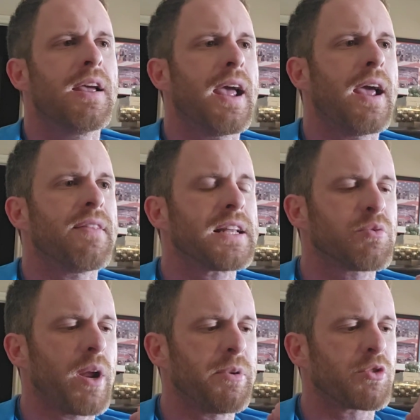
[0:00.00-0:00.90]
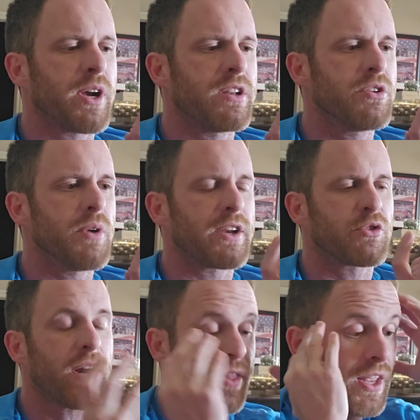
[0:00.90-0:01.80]
And that's what I've been trying to do. I
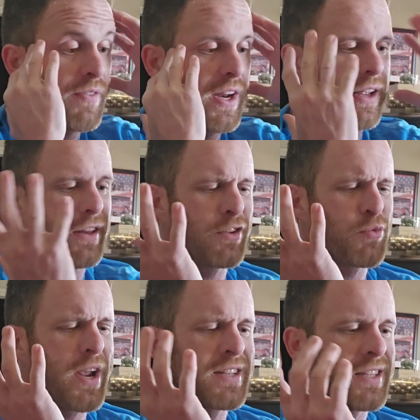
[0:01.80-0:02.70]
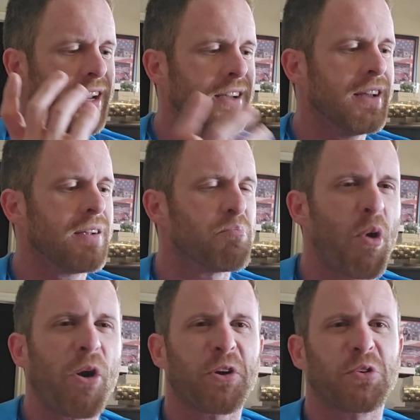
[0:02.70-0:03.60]
try to think of it in this way as like
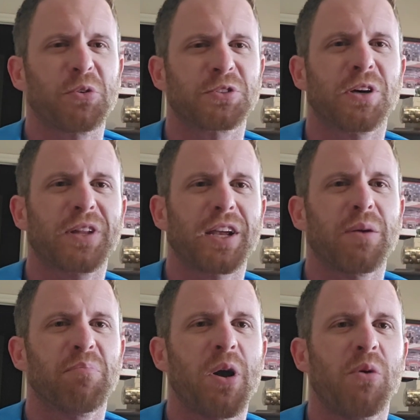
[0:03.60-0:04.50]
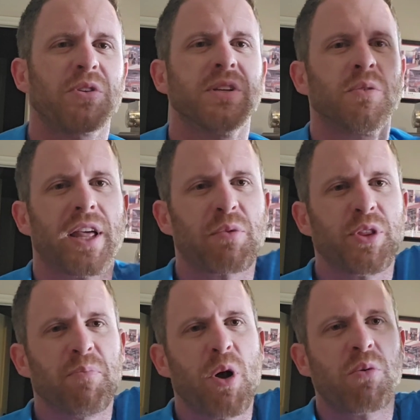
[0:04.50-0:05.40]
barnacles on like a boat. Like
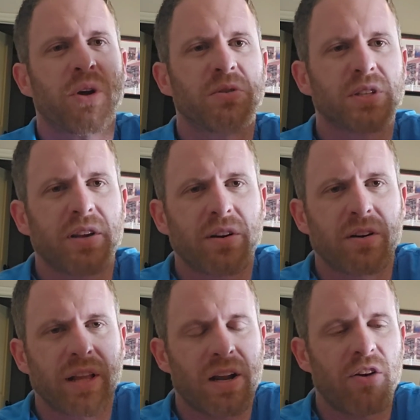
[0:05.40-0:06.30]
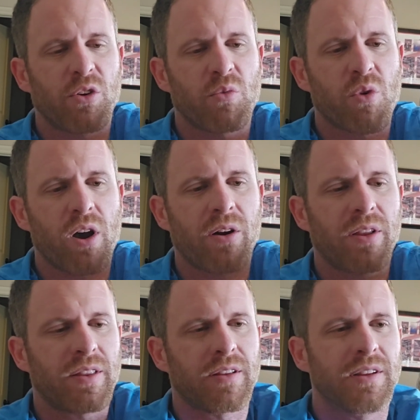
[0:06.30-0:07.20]
when the boat goes under, like underwater,
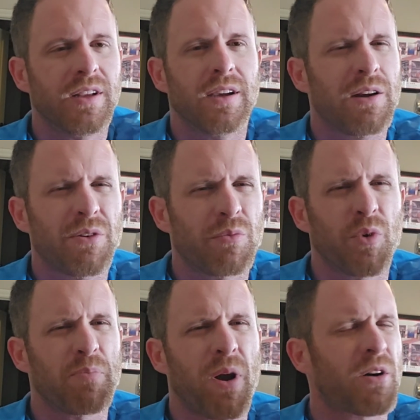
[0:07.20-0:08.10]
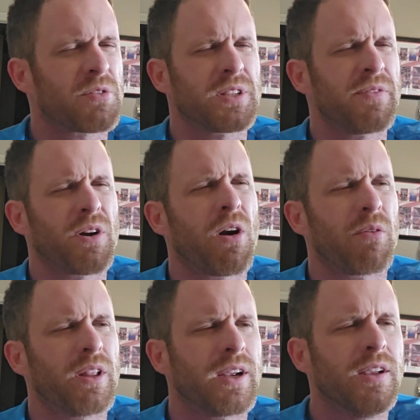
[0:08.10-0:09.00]
and I don't know what barnacles even are
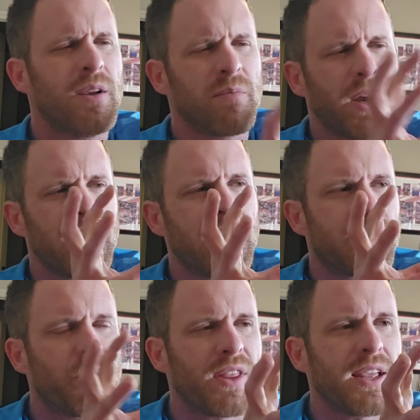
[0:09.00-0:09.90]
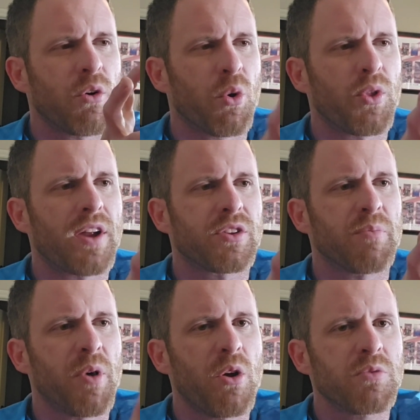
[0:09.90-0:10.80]
really, but the way they hold on to
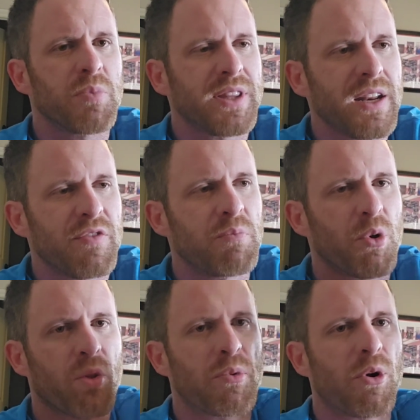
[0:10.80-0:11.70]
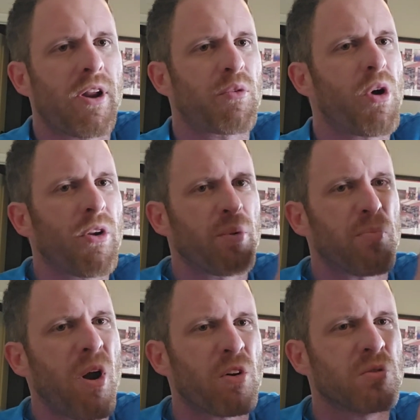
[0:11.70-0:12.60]
the boat. But then if you pull the boat out of the water, the
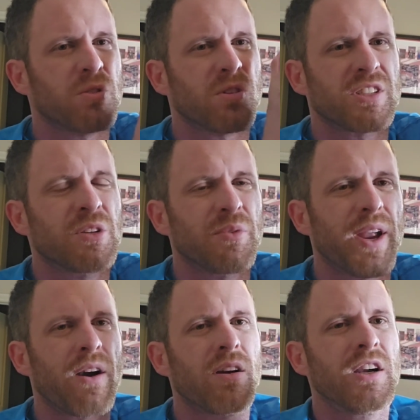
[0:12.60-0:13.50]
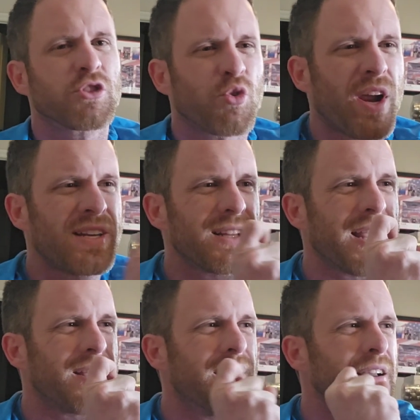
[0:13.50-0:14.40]
barnacles are still there. Trying to
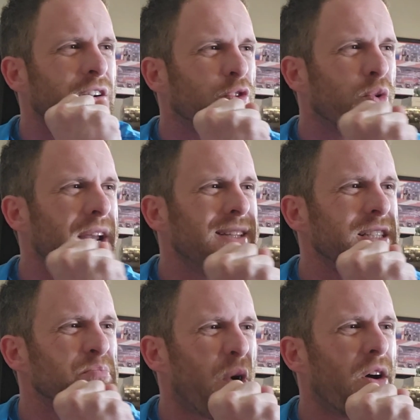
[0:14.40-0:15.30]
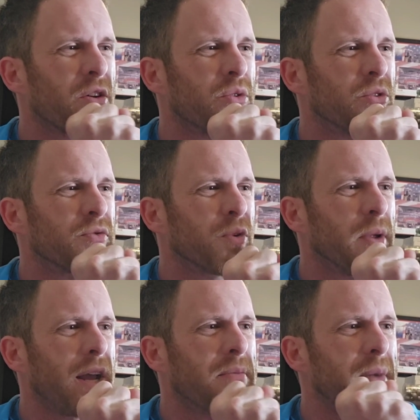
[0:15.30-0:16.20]
like create these barnacles for
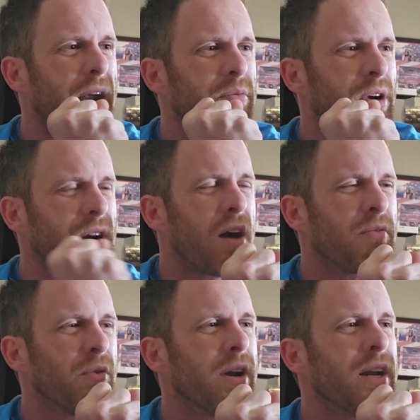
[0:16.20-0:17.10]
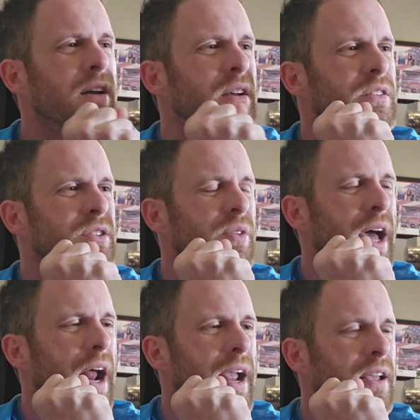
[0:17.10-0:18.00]
like my recovery so
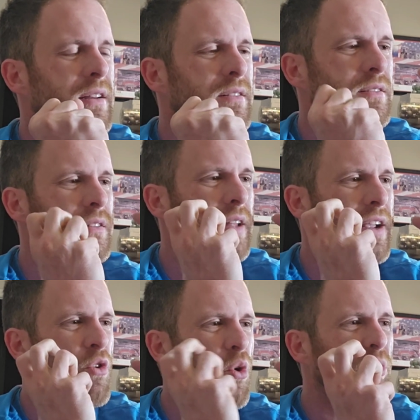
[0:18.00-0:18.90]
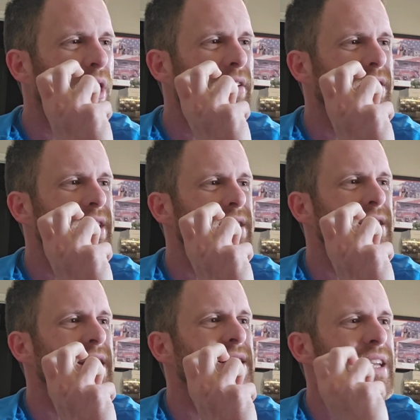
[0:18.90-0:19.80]
that I can like hold on to these
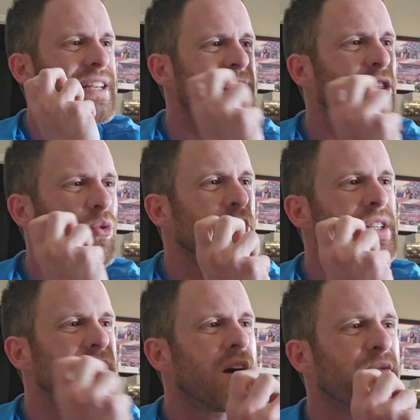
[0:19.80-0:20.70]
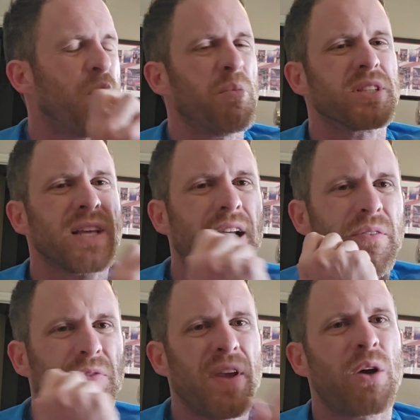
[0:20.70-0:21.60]
things and get through these tough moments that
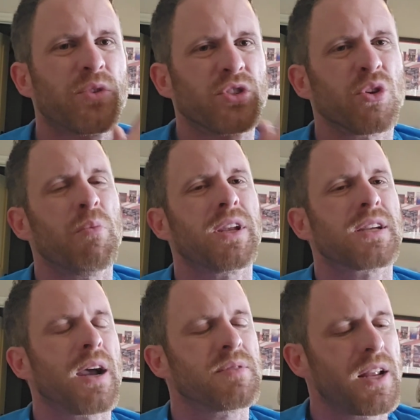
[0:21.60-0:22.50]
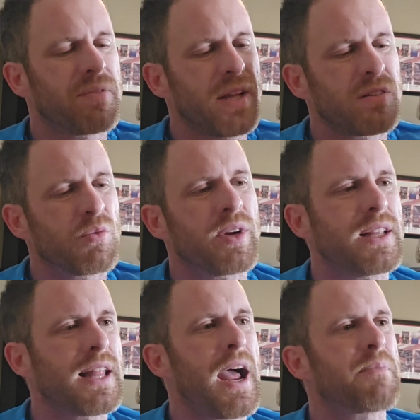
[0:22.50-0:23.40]
I've failed so many times that have led to
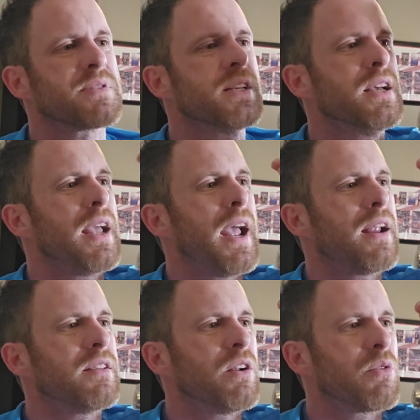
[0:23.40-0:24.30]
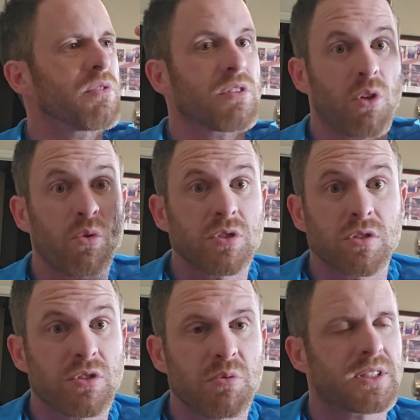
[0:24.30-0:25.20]
relapse and, you know, close to
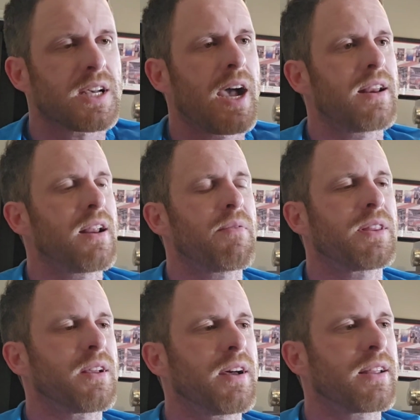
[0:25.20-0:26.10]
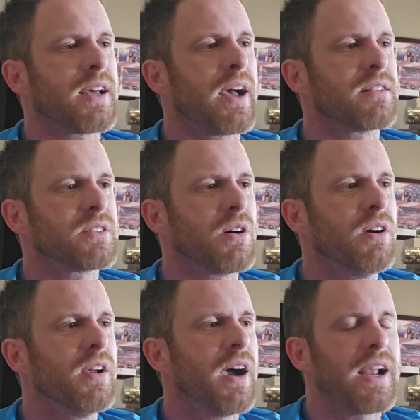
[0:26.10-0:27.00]
suicide and everything like that.
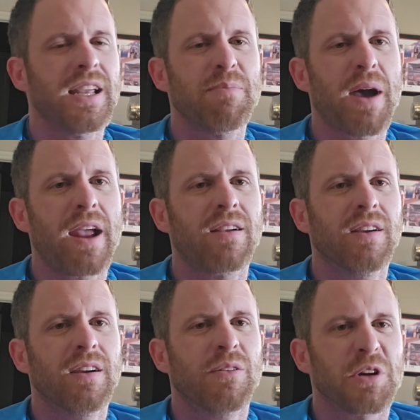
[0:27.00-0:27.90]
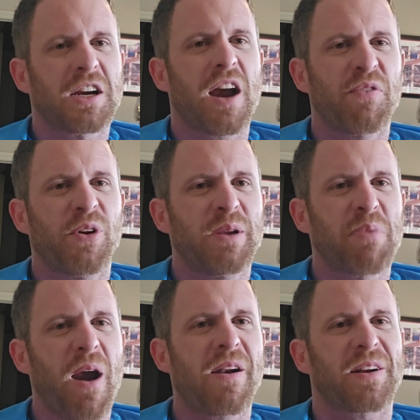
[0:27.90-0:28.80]
So I need my recovery
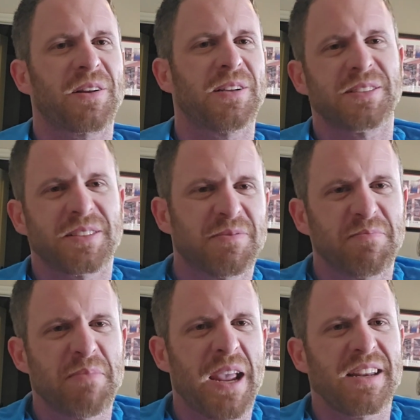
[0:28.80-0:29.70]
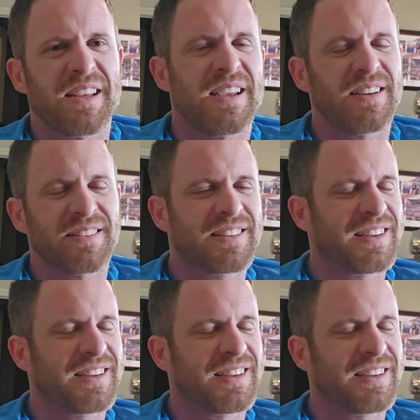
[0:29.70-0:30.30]
barnacles, matey.